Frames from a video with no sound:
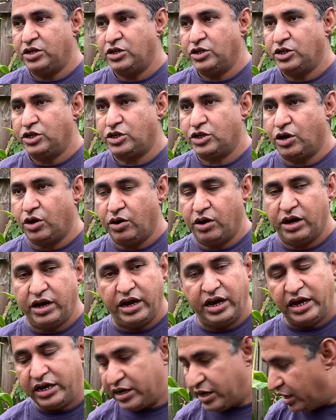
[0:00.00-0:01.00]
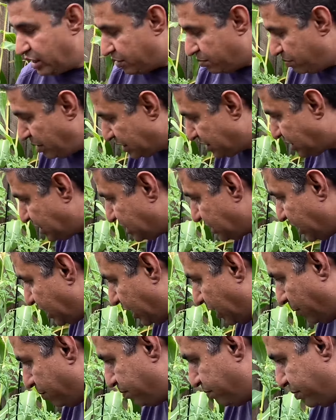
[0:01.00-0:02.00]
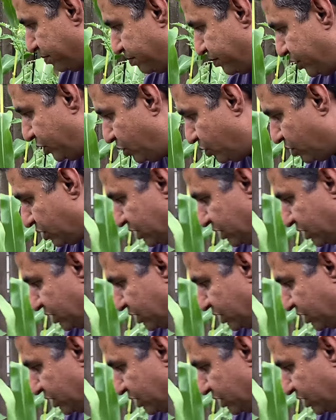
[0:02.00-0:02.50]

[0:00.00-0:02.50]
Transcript: So it mixes it up. You